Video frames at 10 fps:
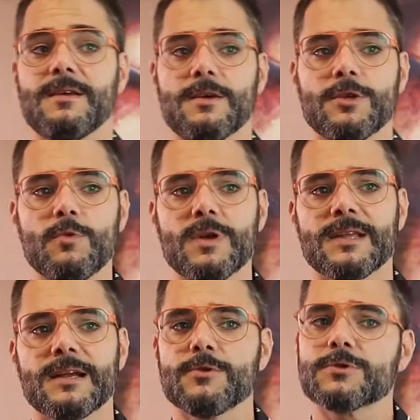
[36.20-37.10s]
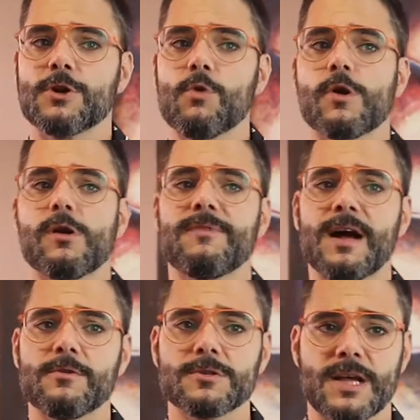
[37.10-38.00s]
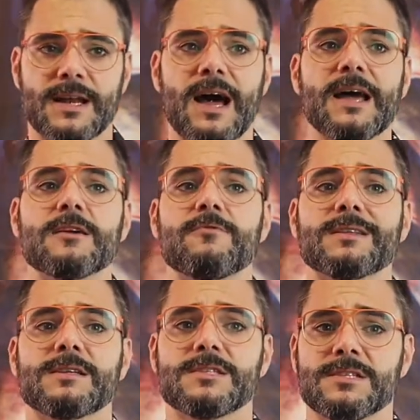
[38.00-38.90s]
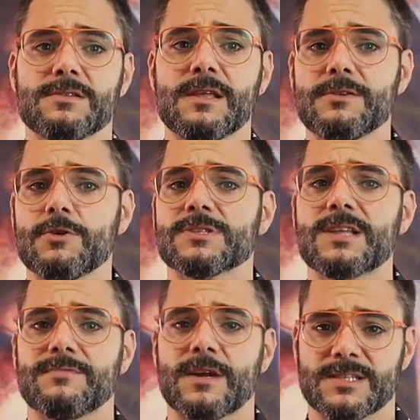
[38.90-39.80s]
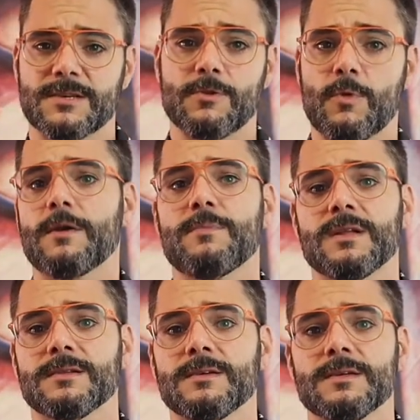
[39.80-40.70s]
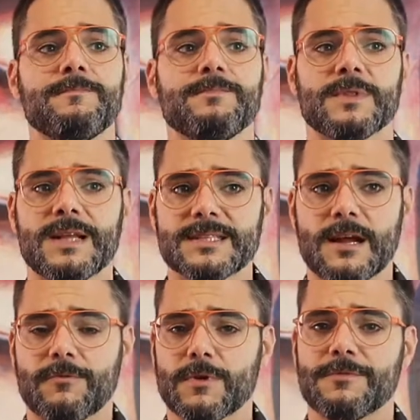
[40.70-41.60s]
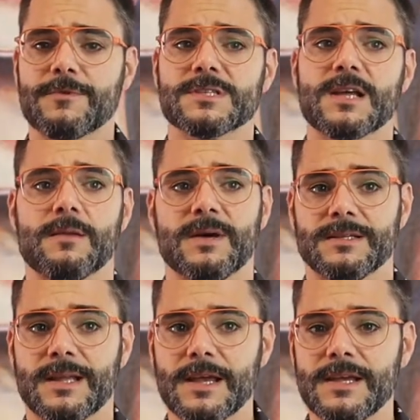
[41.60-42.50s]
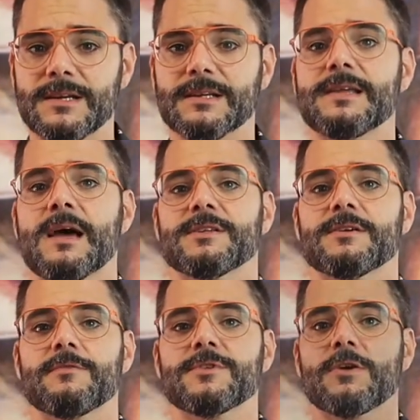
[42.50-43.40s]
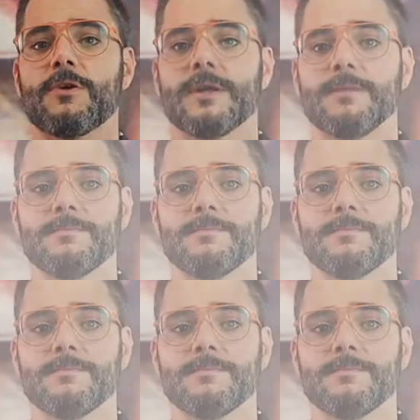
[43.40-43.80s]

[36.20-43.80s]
You will then use lower ohm values and higher wattages than your standard single wire build. Let's start from the first element, the inner diameter of the coil.